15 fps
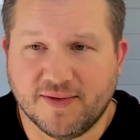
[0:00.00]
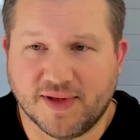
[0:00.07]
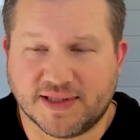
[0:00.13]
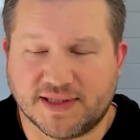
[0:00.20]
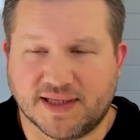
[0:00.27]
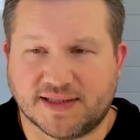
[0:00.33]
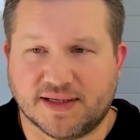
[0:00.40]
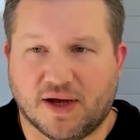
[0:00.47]

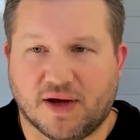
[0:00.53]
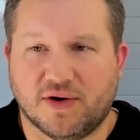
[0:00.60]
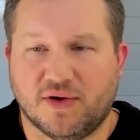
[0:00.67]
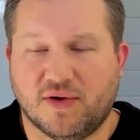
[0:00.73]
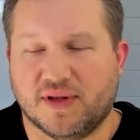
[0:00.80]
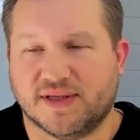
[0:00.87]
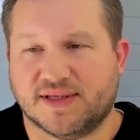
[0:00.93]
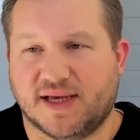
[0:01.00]
It's
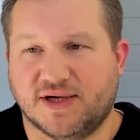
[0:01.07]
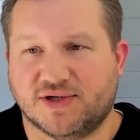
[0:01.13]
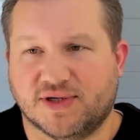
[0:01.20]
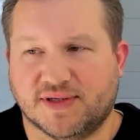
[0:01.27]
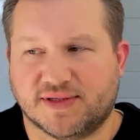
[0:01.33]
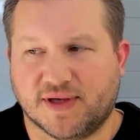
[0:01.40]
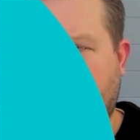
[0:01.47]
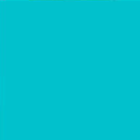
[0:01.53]

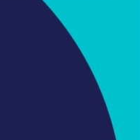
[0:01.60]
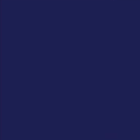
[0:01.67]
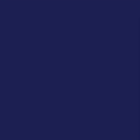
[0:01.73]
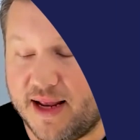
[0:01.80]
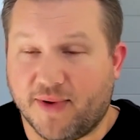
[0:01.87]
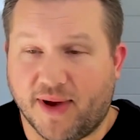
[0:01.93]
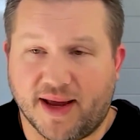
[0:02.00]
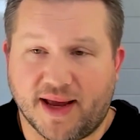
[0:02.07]
underutilization. So
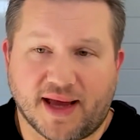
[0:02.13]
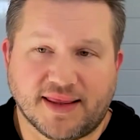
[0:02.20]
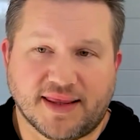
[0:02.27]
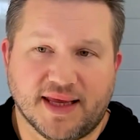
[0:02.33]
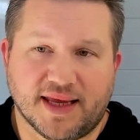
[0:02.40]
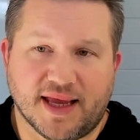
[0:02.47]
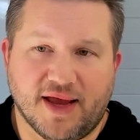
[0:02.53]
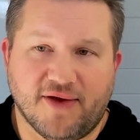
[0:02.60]
anyway, I
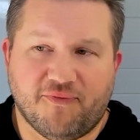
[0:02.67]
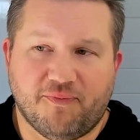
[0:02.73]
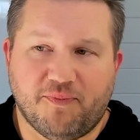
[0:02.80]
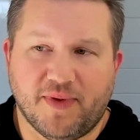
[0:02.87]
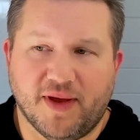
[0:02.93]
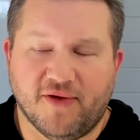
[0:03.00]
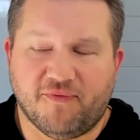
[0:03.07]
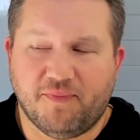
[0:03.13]
think
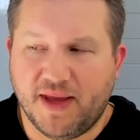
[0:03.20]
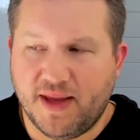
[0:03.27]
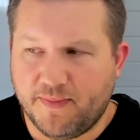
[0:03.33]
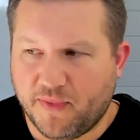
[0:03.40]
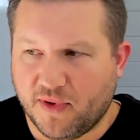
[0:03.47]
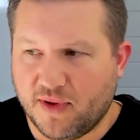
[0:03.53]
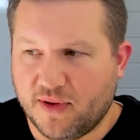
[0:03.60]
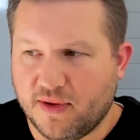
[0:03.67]
if
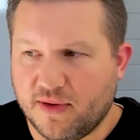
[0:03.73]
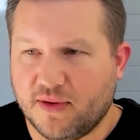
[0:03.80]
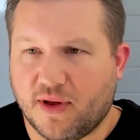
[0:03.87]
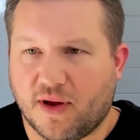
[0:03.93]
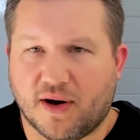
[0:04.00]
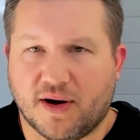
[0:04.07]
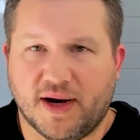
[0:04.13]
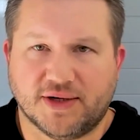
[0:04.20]
people
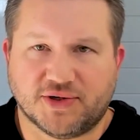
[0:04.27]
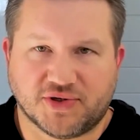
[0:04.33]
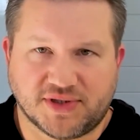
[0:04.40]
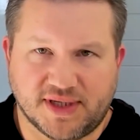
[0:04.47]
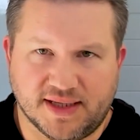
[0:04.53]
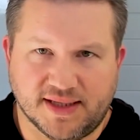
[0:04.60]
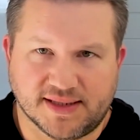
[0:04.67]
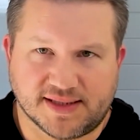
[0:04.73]
are
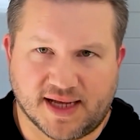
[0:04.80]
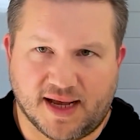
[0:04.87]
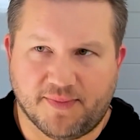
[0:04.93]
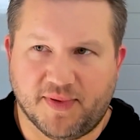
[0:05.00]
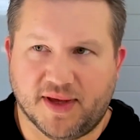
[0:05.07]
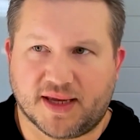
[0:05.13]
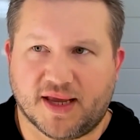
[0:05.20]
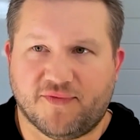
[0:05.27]
interested in this
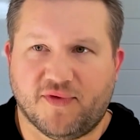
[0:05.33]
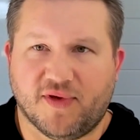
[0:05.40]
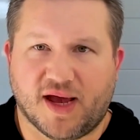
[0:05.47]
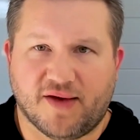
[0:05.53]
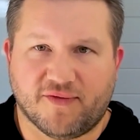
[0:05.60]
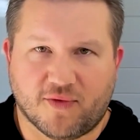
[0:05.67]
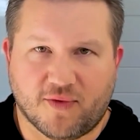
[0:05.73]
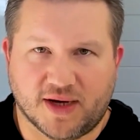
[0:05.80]
topic, if you
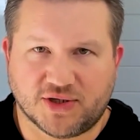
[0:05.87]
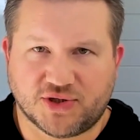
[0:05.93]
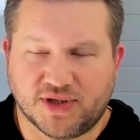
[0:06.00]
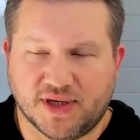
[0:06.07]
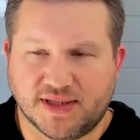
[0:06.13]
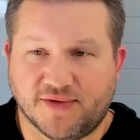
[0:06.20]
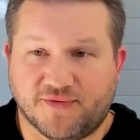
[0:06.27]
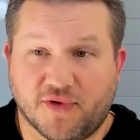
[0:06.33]
have
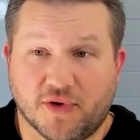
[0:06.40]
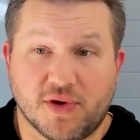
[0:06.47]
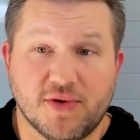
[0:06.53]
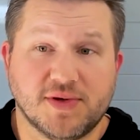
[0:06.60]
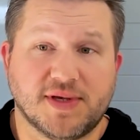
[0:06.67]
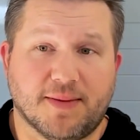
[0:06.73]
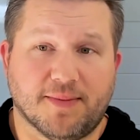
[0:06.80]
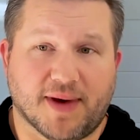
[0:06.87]
questions, if you're
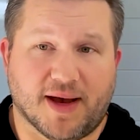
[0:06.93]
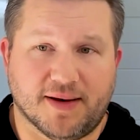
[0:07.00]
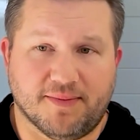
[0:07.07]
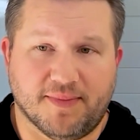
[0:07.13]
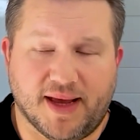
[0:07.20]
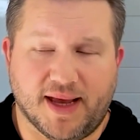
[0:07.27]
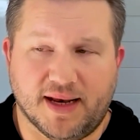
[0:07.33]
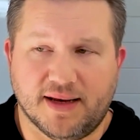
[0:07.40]
using
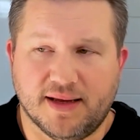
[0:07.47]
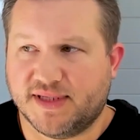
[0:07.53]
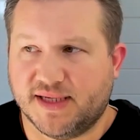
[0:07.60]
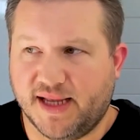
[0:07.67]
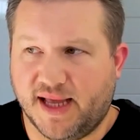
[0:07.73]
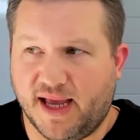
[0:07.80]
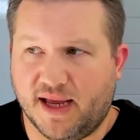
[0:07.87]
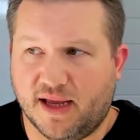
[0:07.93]
ModMed
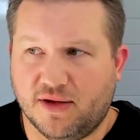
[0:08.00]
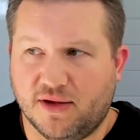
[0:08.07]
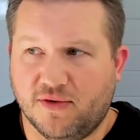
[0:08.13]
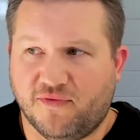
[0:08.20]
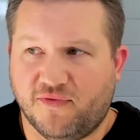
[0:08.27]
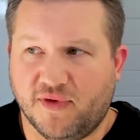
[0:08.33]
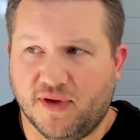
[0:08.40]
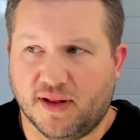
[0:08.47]
today and
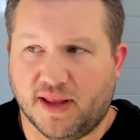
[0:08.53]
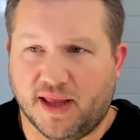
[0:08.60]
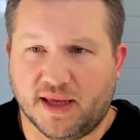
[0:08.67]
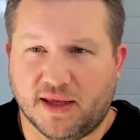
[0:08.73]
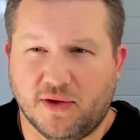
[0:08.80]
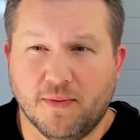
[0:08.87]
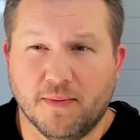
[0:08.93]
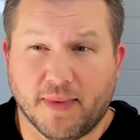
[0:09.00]
you feel
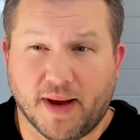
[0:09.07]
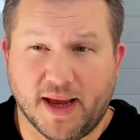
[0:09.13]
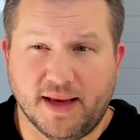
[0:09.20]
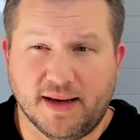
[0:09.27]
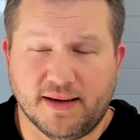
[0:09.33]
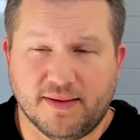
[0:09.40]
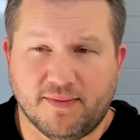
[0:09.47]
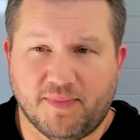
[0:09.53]
like you
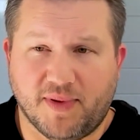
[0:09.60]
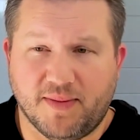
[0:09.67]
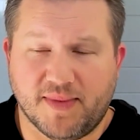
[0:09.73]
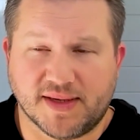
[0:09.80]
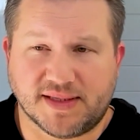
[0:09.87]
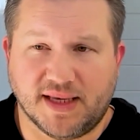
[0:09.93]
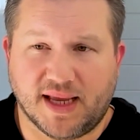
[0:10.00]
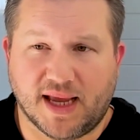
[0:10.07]
might be
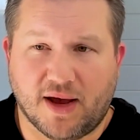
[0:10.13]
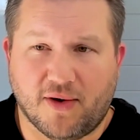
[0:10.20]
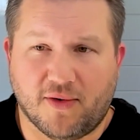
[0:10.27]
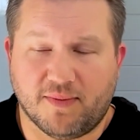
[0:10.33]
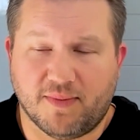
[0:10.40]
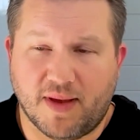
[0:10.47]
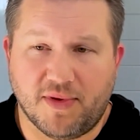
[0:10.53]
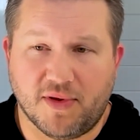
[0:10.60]
missing
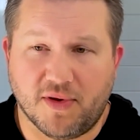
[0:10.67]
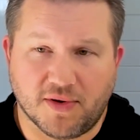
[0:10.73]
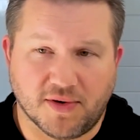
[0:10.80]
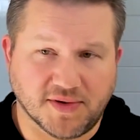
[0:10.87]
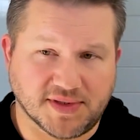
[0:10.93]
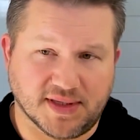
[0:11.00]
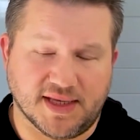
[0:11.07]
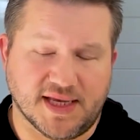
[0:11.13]
out, maybe you're
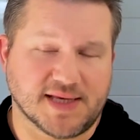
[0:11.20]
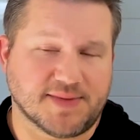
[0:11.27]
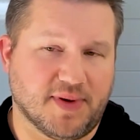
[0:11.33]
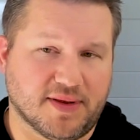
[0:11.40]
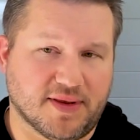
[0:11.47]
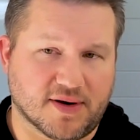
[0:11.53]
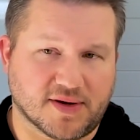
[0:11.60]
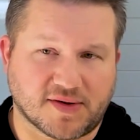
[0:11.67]
using these,
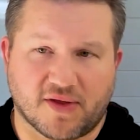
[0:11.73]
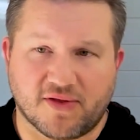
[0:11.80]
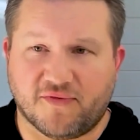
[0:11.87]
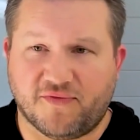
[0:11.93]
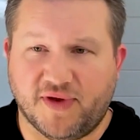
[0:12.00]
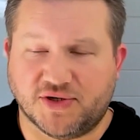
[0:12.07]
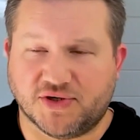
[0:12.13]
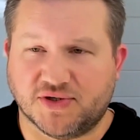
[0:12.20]
there's other
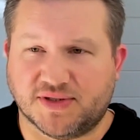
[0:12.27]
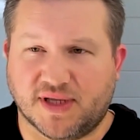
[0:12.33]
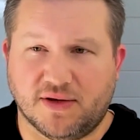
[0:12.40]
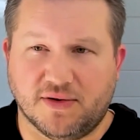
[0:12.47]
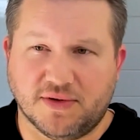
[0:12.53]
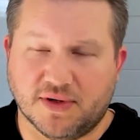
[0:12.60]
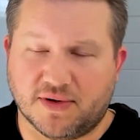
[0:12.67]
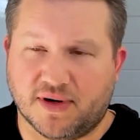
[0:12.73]
features that
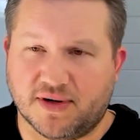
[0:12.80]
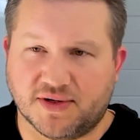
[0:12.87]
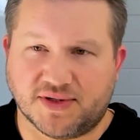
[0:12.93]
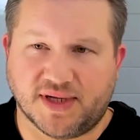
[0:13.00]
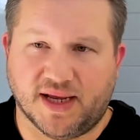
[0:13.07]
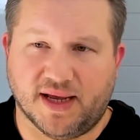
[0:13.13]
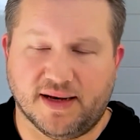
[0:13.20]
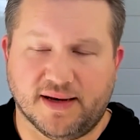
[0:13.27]
you don't
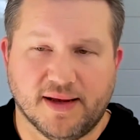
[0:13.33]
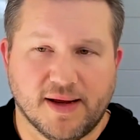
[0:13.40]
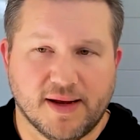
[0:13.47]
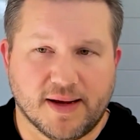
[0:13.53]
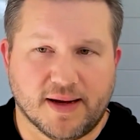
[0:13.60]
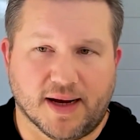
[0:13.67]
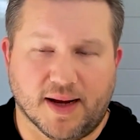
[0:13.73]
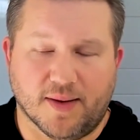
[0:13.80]
understand,
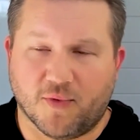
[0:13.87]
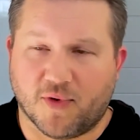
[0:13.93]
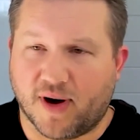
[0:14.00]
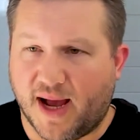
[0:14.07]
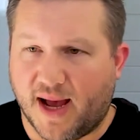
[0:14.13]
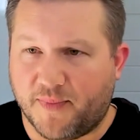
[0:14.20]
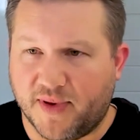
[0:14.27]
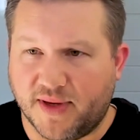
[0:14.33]
we're
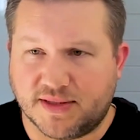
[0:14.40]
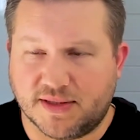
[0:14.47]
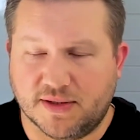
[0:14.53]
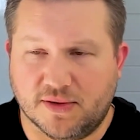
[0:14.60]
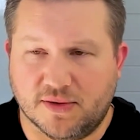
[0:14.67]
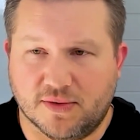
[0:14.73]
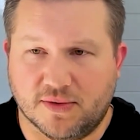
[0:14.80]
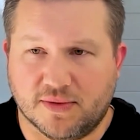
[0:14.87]
happy
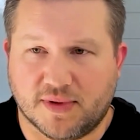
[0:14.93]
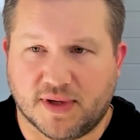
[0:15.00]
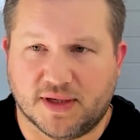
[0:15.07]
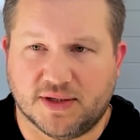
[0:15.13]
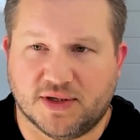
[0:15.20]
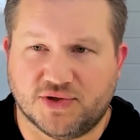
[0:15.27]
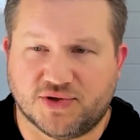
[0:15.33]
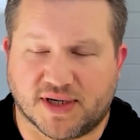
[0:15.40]
to
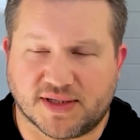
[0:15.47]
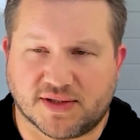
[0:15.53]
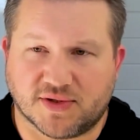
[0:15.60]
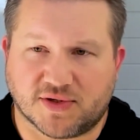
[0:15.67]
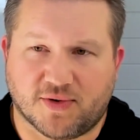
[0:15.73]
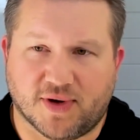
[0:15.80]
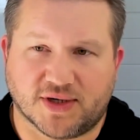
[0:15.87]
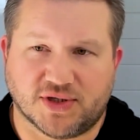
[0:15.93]
address
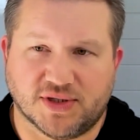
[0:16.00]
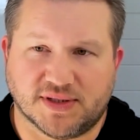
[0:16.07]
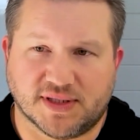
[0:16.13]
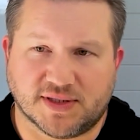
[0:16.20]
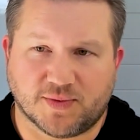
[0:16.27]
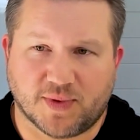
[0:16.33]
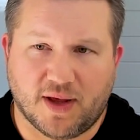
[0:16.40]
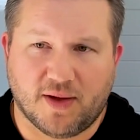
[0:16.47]
those questions
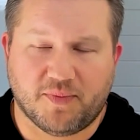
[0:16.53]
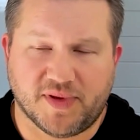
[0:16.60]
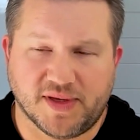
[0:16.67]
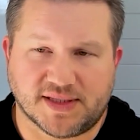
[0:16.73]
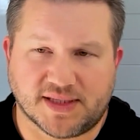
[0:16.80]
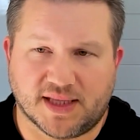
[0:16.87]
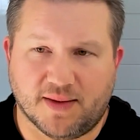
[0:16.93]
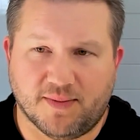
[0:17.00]
as well.
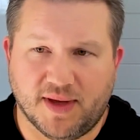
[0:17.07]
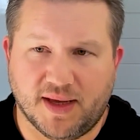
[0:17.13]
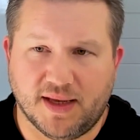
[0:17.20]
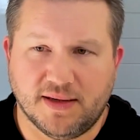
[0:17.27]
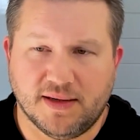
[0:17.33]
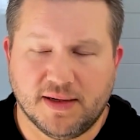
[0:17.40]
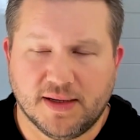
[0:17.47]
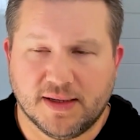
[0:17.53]
Please send them
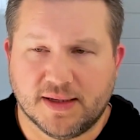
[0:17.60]
in.